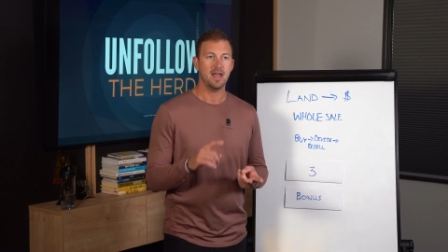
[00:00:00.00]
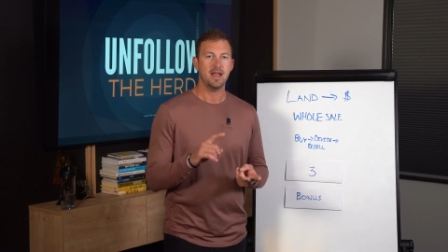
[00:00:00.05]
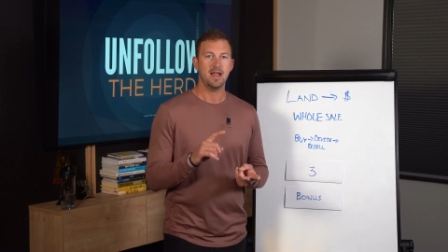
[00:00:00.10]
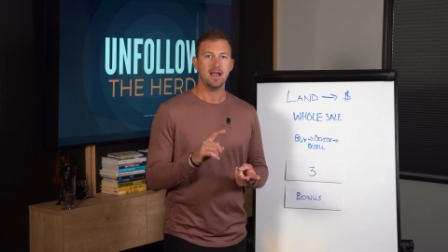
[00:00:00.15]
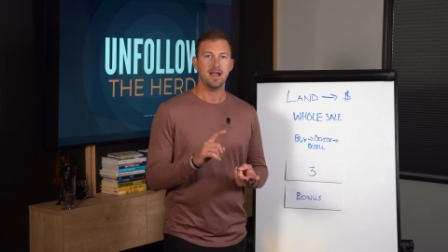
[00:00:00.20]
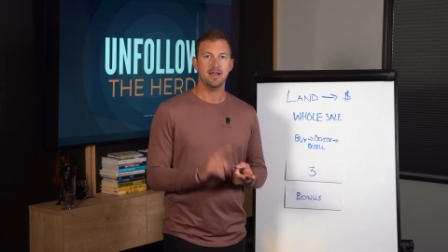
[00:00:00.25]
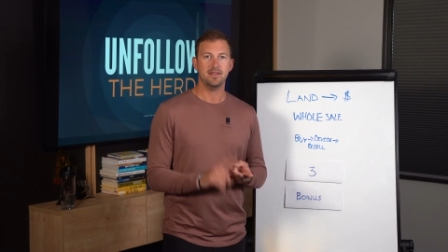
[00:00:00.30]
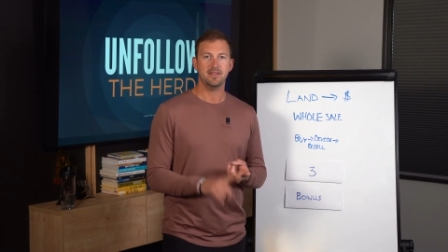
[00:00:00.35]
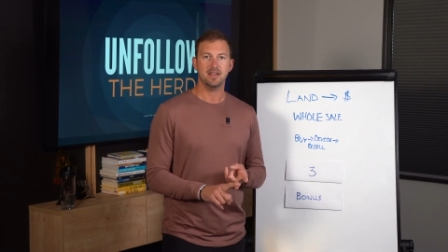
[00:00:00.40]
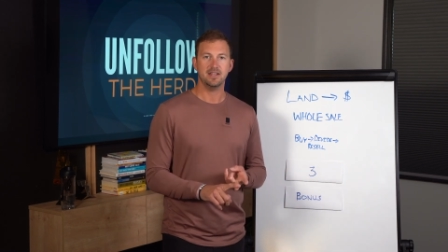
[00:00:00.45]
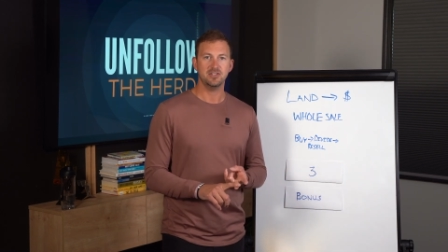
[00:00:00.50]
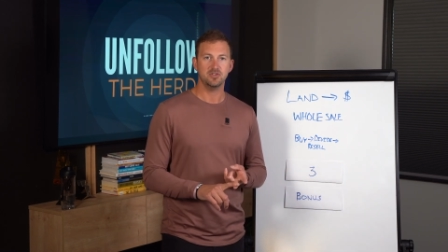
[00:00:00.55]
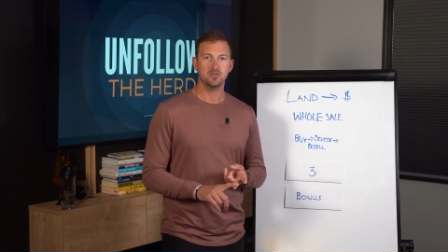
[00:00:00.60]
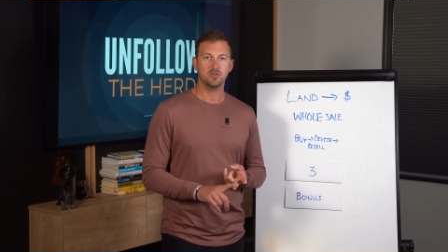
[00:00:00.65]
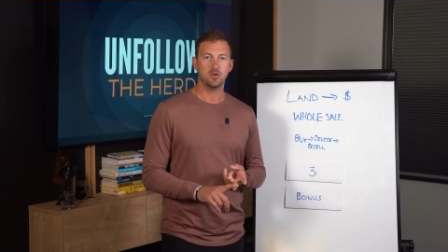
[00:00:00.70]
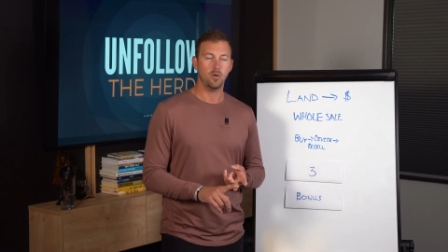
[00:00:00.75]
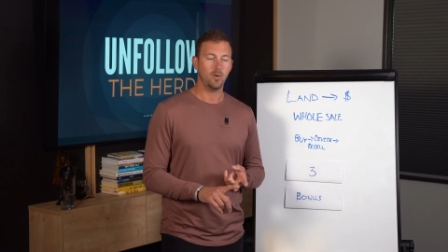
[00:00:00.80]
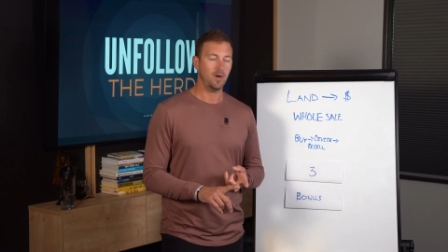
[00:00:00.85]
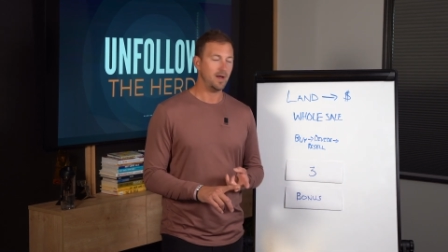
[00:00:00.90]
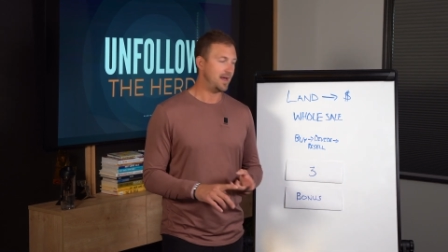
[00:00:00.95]
and then you
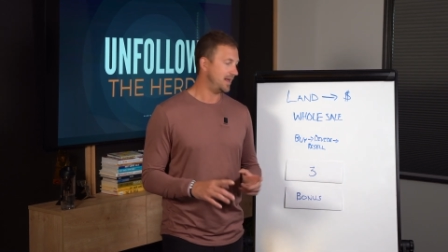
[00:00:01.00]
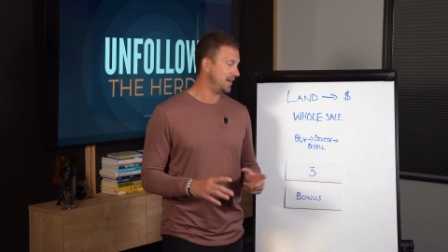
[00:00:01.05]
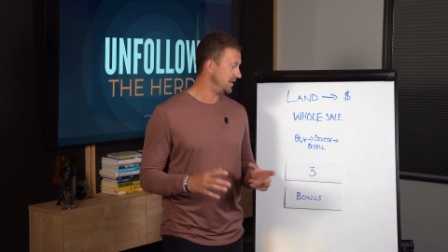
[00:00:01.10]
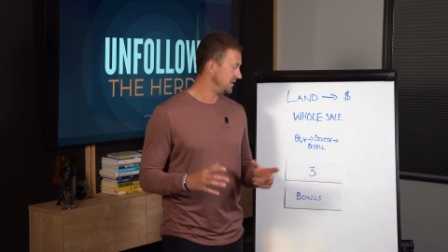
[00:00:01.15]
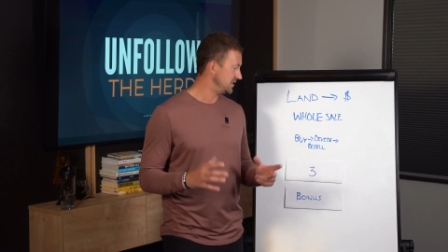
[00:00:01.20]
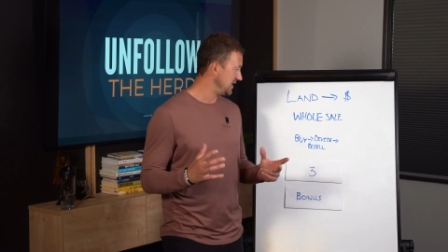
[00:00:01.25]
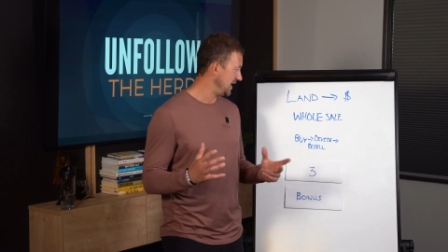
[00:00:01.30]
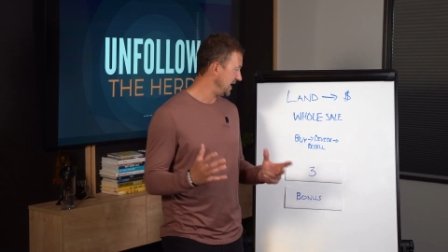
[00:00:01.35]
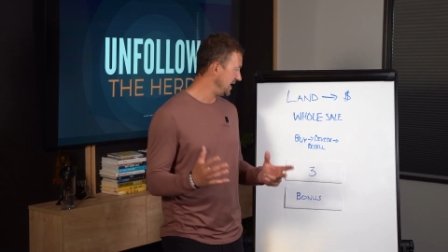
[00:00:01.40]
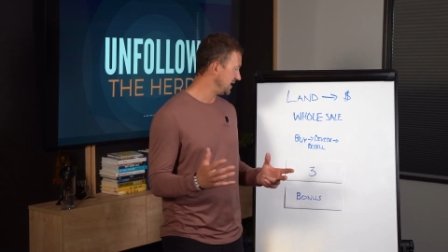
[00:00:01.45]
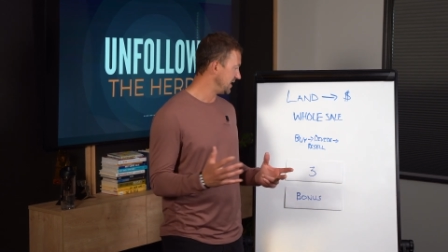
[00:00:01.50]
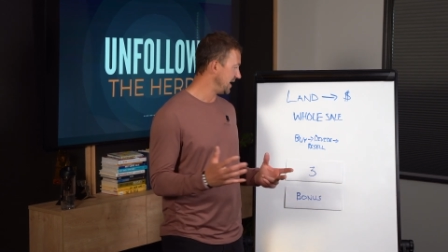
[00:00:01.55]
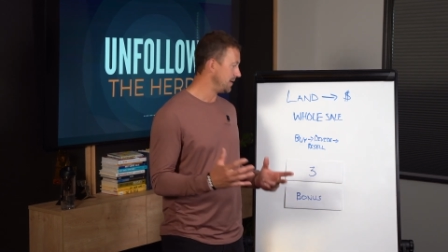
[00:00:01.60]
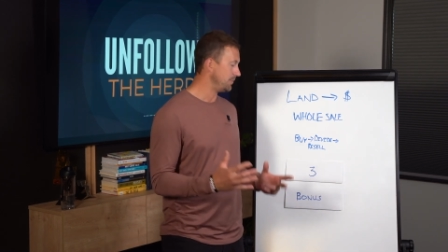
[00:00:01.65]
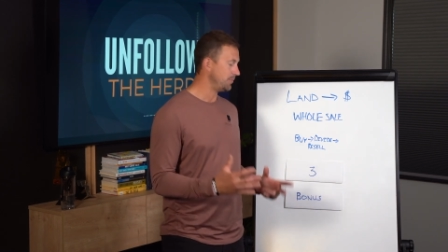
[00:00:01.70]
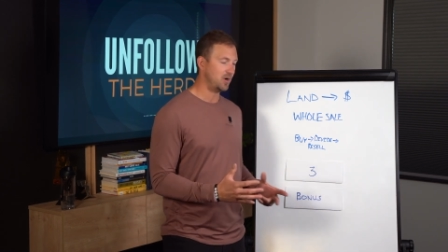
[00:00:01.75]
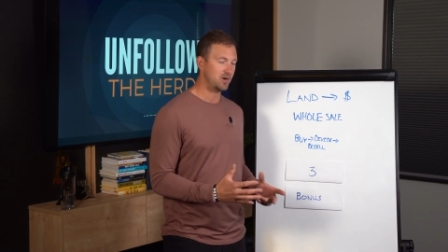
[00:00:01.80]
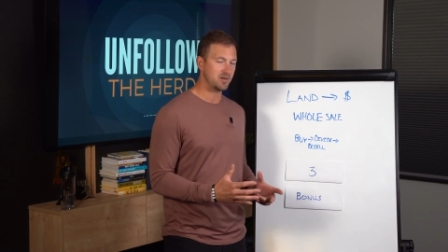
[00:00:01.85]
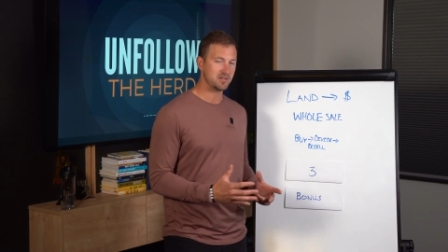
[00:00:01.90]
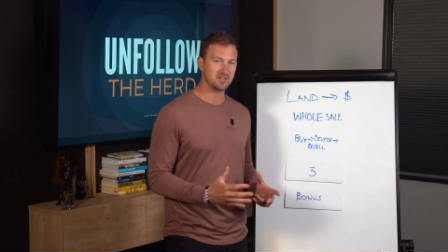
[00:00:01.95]
go ahead and take that
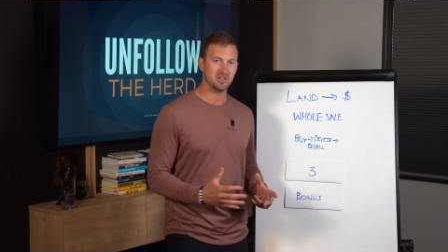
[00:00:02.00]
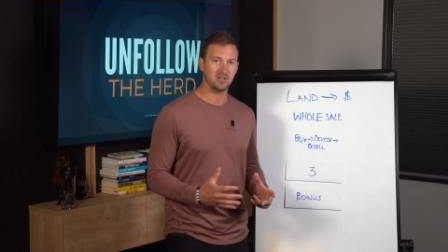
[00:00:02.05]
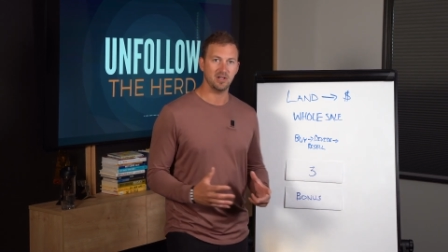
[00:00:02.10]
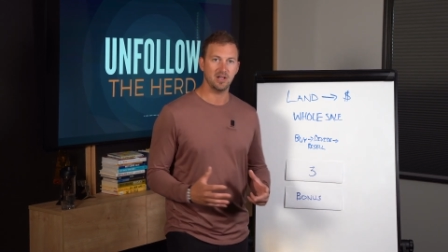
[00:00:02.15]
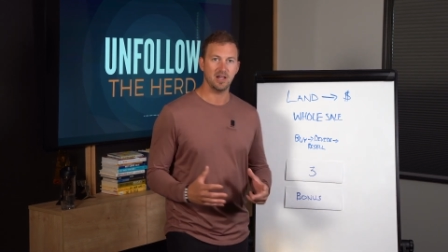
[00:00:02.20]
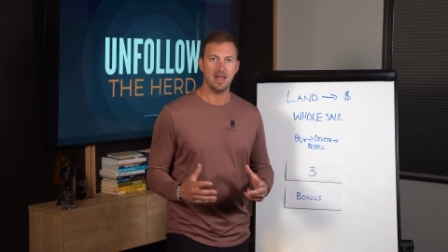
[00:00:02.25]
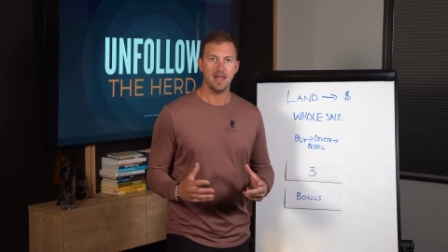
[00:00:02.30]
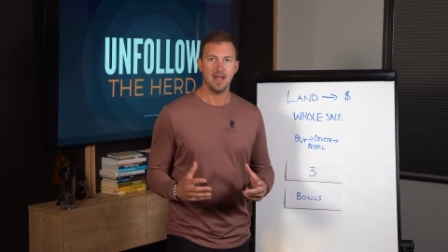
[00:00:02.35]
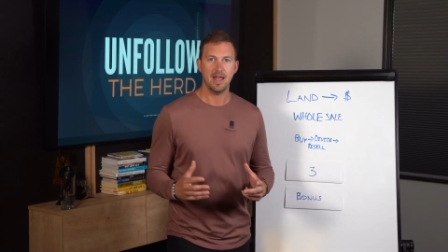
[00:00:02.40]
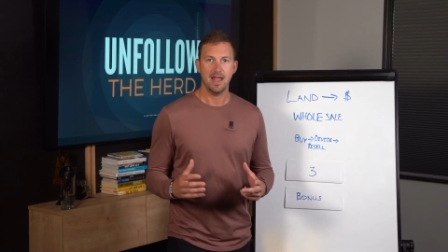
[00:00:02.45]
parcel